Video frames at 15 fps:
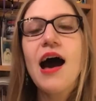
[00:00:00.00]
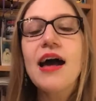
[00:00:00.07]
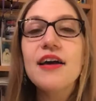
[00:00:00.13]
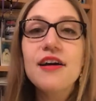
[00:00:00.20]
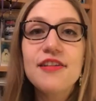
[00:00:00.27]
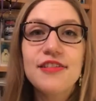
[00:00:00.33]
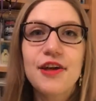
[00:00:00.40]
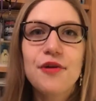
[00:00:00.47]

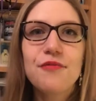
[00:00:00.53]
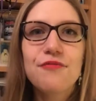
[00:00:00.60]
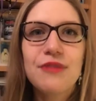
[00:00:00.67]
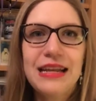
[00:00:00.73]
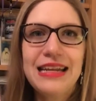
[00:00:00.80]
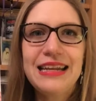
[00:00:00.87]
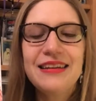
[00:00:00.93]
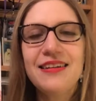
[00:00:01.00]
I also
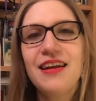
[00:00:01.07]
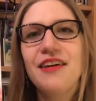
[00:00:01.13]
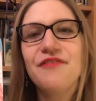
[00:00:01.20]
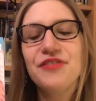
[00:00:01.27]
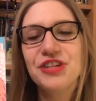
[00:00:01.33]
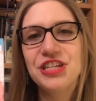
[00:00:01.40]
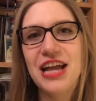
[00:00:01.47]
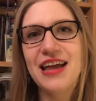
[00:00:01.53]
really
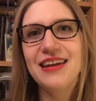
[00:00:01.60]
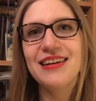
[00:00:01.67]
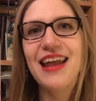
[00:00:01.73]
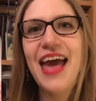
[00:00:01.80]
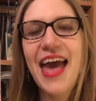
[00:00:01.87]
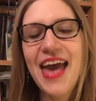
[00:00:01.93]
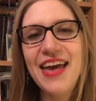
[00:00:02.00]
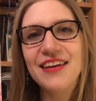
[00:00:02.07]
love
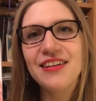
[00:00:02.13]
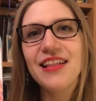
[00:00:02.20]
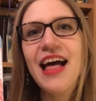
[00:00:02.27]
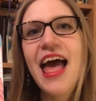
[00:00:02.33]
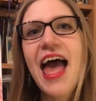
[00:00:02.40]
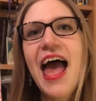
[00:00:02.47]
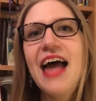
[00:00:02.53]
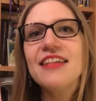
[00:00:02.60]
Shannon
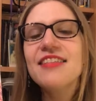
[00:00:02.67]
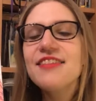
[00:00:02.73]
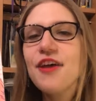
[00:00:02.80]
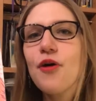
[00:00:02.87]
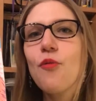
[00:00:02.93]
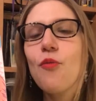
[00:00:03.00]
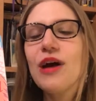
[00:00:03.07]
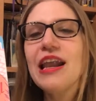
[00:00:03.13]
Hale, and
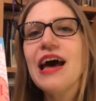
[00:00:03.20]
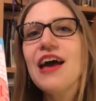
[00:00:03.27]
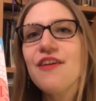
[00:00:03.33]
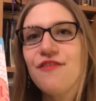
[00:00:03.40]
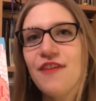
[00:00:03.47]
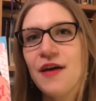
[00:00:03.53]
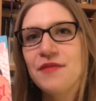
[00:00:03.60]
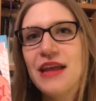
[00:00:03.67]
so when
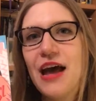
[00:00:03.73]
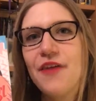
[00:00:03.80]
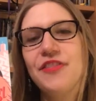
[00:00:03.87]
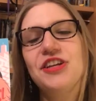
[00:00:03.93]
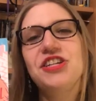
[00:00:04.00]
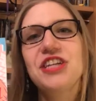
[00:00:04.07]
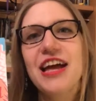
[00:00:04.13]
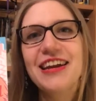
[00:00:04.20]
I found
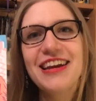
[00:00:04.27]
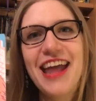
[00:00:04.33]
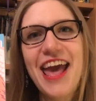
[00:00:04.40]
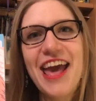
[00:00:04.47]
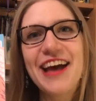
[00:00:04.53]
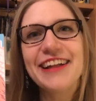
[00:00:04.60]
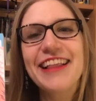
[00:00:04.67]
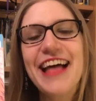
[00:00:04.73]
out that Shannon
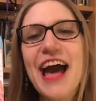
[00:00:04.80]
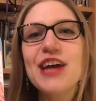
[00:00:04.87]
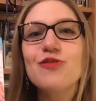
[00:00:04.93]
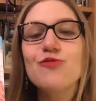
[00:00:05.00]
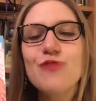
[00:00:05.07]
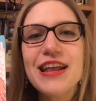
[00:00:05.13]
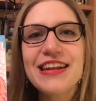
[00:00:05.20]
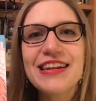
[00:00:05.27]
Hale
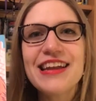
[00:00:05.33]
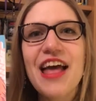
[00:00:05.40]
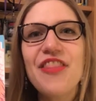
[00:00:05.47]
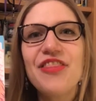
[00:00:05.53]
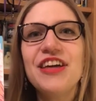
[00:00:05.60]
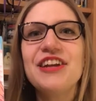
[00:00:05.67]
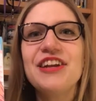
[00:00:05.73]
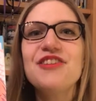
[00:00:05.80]
had written
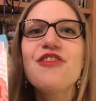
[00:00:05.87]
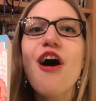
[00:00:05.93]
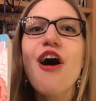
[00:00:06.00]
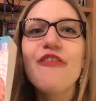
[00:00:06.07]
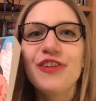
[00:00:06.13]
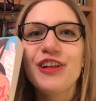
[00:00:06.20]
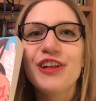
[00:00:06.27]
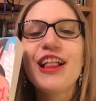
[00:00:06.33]
the
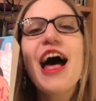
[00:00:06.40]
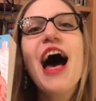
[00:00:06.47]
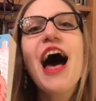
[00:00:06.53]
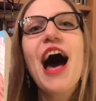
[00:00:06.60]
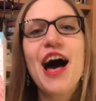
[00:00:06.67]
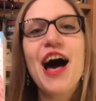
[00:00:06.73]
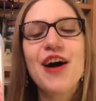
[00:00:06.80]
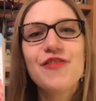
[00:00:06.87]
novel
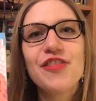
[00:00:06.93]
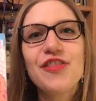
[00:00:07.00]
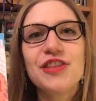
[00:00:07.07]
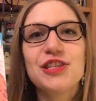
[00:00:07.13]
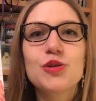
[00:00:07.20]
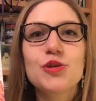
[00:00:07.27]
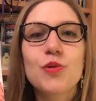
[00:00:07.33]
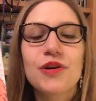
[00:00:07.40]
of the
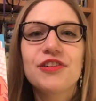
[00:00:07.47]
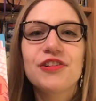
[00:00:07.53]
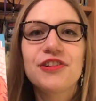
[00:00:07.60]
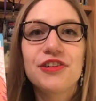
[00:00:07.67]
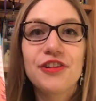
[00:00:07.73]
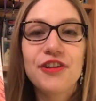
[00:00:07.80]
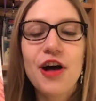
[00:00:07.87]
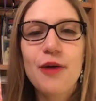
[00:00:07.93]
Squirrel
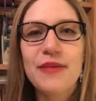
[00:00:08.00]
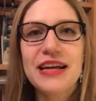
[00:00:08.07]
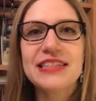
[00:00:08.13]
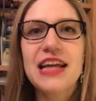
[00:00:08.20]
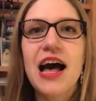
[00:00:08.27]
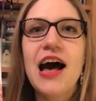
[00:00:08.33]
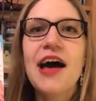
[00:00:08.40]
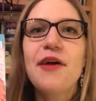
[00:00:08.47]
Girl
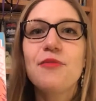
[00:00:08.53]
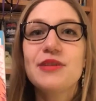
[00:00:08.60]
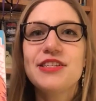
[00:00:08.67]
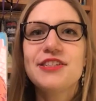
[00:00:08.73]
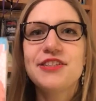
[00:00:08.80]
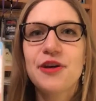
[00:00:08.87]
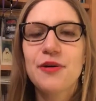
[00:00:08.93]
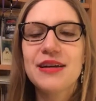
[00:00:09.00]
comics, I was
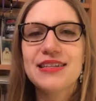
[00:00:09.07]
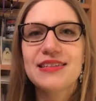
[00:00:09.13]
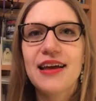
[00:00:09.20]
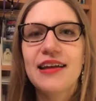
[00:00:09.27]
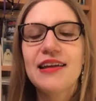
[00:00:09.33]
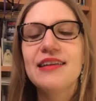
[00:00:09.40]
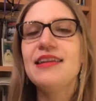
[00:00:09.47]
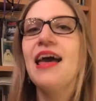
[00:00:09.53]
so
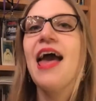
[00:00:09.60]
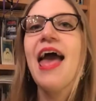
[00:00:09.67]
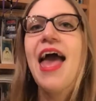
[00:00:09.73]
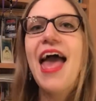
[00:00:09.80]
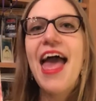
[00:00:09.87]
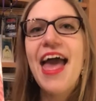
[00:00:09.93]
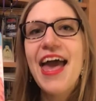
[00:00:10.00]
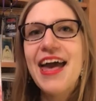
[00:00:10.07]
excited.
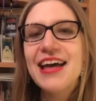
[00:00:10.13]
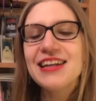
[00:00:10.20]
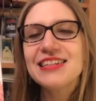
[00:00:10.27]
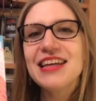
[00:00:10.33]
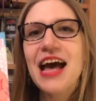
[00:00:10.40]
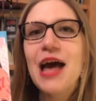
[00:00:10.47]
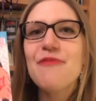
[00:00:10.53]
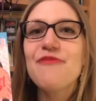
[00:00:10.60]

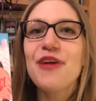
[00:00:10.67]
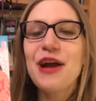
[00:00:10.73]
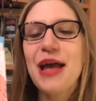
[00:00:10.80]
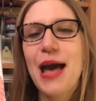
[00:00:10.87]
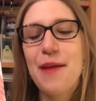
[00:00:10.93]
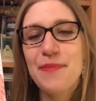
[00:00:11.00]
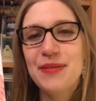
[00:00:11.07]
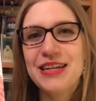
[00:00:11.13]
And I'm very
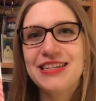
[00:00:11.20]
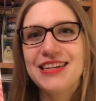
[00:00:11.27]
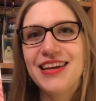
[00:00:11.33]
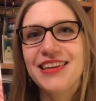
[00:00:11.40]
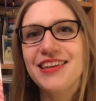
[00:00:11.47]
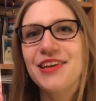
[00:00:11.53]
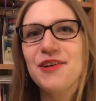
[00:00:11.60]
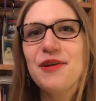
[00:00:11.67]
happy to
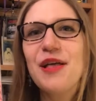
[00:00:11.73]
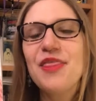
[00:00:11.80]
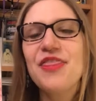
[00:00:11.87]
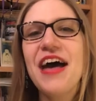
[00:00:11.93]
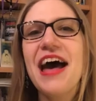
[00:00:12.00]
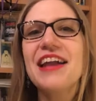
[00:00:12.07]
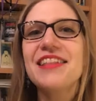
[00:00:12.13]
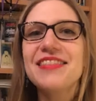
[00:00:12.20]
tell you
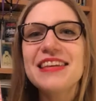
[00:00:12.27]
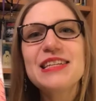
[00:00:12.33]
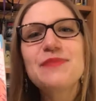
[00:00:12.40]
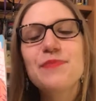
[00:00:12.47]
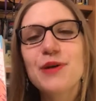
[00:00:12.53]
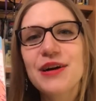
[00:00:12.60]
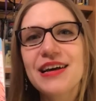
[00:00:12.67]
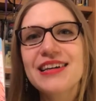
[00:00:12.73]
that this
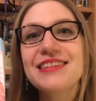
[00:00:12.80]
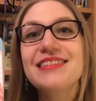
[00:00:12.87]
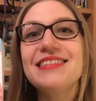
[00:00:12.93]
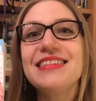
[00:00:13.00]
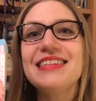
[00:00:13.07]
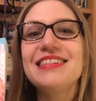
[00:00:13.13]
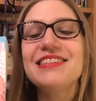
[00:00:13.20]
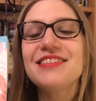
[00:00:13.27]
book
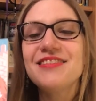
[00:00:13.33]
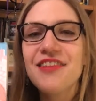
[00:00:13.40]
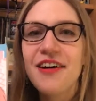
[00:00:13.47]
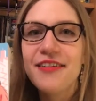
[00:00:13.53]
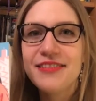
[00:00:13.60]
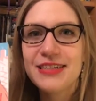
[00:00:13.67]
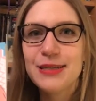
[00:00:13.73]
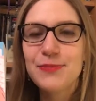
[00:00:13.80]
did
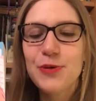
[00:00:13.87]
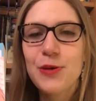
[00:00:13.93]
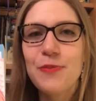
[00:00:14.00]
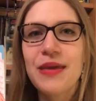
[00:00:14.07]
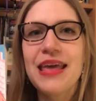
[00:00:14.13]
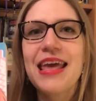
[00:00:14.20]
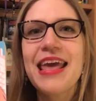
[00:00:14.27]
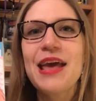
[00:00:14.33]
not disappoint
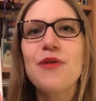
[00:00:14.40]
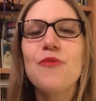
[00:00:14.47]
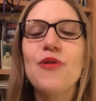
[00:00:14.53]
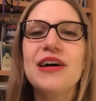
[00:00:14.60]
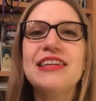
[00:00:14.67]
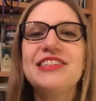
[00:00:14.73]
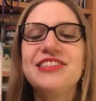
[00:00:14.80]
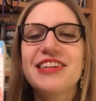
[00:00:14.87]
me. It
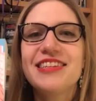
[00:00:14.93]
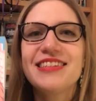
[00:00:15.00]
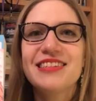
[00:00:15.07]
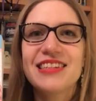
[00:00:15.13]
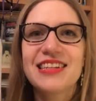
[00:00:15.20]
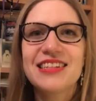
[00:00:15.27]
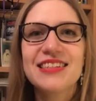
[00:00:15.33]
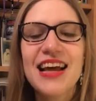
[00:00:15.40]
was just as
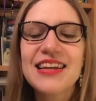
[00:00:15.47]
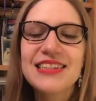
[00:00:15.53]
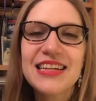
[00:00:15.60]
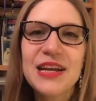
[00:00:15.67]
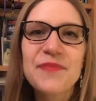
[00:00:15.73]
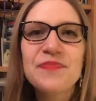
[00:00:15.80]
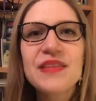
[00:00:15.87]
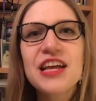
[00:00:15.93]

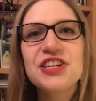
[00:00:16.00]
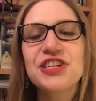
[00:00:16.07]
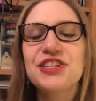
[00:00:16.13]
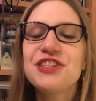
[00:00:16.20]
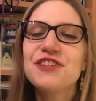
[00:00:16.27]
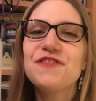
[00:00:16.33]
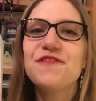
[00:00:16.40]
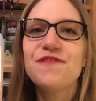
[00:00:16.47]
exciting,
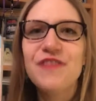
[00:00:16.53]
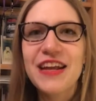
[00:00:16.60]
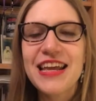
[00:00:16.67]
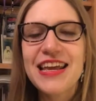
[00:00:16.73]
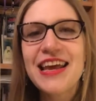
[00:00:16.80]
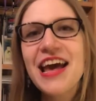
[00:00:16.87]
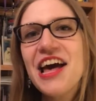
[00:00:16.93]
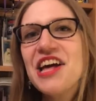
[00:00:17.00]
just as
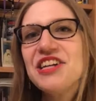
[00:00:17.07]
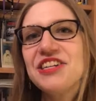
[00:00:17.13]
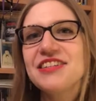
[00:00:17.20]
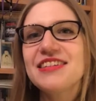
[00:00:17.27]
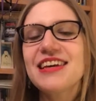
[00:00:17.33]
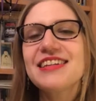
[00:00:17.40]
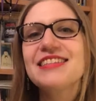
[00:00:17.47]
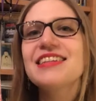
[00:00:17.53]
funny,
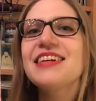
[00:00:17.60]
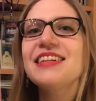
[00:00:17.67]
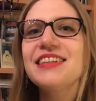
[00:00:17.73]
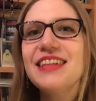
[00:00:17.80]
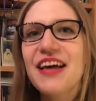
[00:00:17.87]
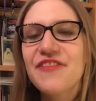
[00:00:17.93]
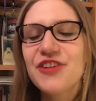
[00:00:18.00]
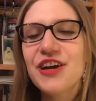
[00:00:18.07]
just as
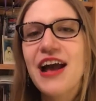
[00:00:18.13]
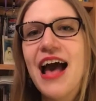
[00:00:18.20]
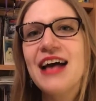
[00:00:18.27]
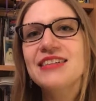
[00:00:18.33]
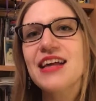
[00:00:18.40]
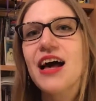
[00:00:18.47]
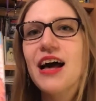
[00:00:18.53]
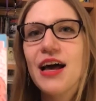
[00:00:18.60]
clever
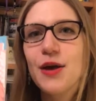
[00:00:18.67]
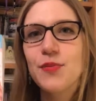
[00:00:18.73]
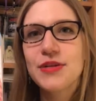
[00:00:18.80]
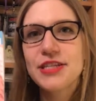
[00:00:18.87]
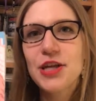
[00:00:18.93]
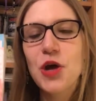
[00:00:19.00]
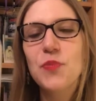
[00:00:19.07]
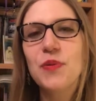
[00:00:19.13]
as I
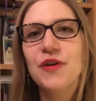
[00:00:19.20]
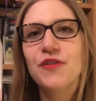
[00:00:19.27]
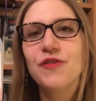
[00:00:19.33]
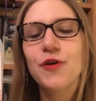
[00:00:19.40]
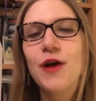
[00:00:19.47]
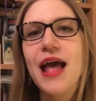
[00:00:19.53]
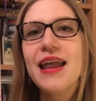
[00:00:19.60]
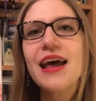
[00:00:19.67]
was hoping
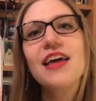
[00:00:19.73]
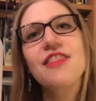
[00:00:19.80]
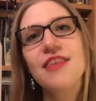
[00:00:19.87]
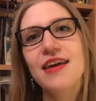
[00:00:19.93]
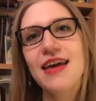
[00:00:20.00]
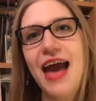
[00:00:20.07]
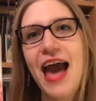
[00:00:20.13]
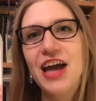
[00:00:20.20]
for, and I
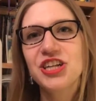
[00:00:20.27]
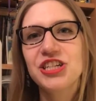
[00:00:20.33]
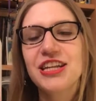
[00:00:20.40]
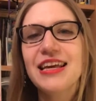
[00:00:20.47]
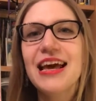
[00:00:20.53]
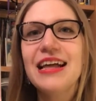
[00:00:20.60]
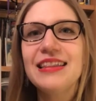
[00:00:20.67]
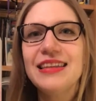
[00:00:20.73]
think
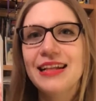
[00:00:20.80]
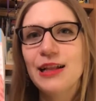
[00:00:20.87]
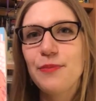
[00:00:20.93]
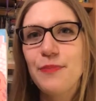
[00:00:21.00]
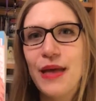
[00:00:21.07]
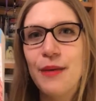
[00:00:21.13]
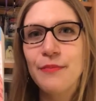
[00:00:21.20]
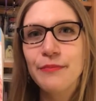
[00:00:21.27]
actually a little
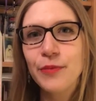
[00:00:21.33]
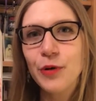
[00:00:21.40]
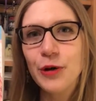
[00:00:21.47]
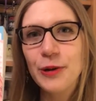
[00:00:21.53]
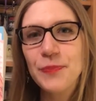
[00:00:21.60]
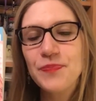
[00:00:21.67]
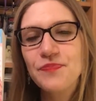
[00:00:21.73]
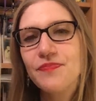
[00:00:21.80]
bit
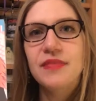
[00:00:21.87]
more.